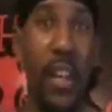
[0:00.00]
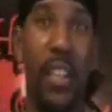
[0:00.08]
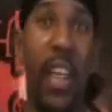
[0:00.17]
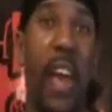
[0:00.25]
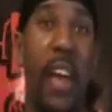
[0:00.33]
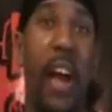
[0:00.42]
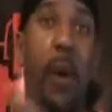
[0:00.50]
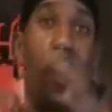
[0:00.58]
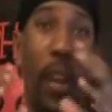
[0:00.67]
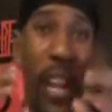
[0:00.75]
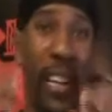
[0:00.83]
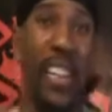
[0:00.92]
I
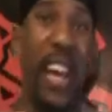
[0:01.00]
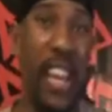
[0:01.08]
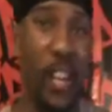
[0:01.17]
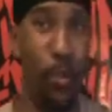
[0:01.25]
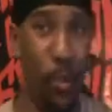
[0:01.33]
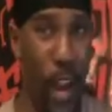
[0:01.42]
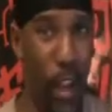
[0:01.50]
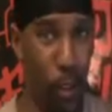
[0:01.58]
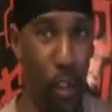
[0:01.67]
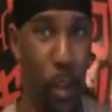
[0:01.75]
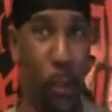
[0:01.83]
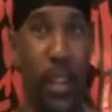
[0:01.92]
want to enlighten you guys
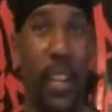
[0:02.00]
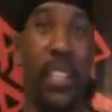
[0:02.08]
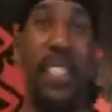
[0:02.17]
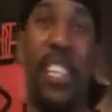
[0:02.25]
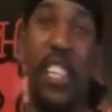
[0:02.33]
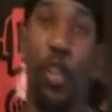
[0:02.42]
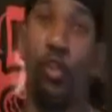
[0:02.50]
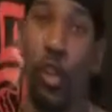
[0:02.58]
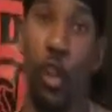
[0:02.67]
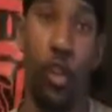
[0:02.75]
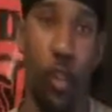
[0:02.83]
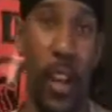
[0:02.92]
on something, because this is
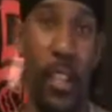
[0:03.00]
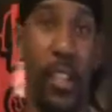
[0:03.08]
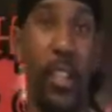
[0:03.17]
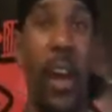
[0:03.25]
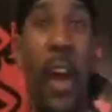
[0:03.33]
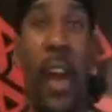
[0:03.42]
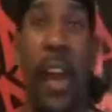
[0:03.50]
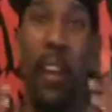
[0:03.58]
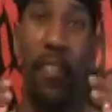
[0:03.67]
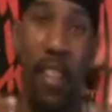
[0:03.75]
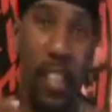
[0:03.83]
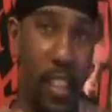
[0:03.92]
real crazy.
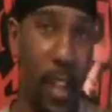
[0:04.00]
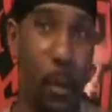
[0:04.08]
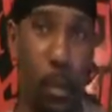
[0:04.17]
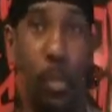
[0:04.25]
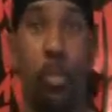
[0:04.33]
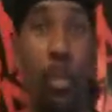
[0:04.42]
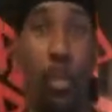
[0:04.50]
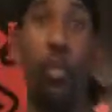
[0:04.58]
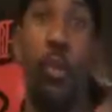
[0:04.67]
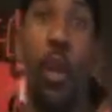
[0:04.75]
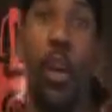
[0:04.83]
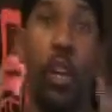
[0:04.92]
And if this comes
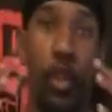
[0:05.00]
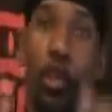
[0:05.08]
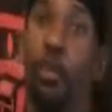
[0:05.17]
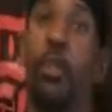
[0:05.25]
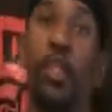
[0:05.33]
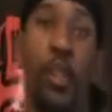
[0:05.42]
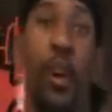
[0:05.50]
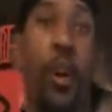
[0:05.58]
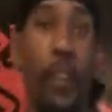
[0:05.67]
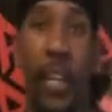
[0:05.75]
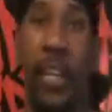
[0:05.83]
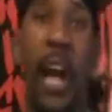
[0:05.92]
true,
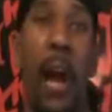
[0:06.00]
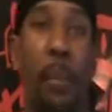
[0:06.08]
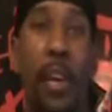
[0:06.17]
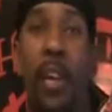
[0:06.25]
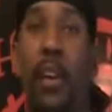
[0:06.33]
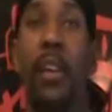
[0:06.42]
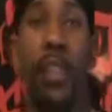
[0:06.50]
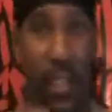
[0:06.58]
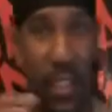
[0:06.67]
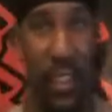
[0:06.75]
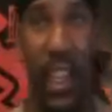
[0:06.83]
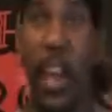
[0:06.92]
Ubisoft, Konami,
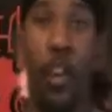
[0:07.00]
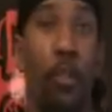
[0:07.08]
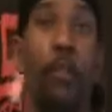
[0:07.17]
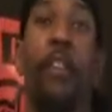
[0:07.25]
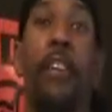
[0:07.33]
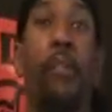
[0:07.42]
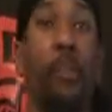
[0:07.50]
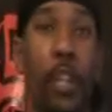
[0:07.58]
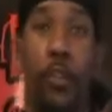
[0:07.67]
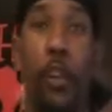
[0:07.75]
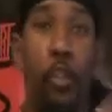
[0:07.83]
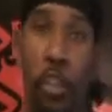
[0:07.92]
thank you very
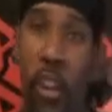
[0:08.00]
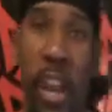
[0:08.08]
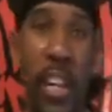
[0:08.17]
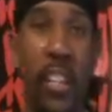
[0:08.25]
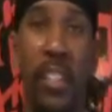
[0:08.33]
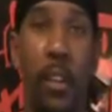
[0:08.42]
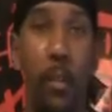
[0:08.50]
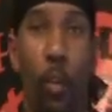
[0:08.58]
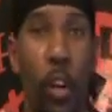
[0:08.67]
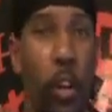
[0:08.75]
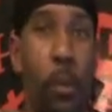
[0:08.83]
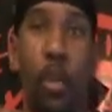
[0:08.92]
much for creating
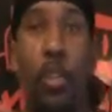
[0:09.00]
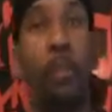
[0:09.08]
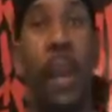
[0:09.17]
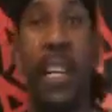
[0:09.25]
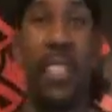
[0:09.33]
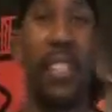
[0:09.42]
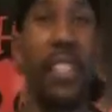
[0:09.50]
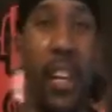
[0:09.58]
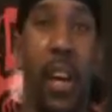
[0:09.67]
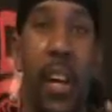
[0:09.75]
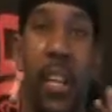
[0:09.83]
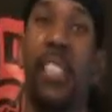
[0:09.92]
one of the most
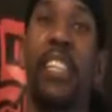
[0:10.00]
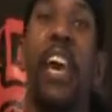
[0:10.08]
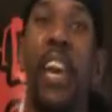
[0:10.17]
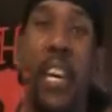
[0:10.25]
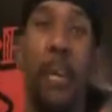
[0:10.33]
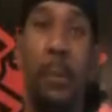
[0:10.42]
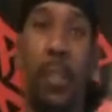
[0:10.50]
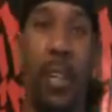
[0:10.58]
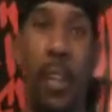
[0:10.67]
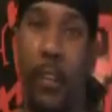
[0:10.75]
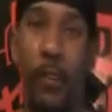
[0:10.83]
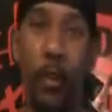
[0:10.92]
amazing games.
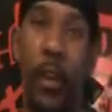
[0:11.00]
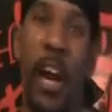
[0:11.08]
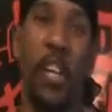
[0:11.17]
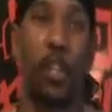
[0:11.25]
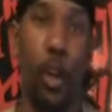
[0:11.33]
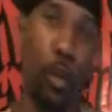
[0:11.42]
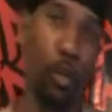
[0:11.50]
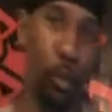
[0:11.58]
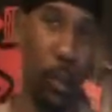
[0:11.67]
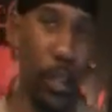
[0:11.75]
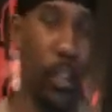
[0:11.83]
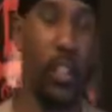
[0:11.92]
If you guys go
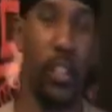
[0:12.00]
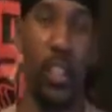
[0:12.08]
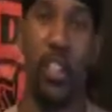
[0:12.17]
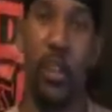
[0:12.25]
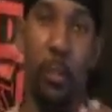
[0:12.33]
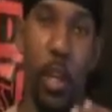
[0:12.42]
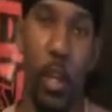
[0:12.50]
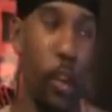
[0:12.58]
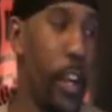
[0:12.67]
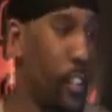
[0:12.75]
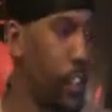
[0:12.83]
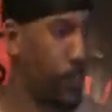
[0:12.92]
through with this would be
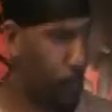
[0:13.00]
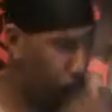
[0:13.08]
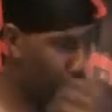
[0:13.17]
crazy.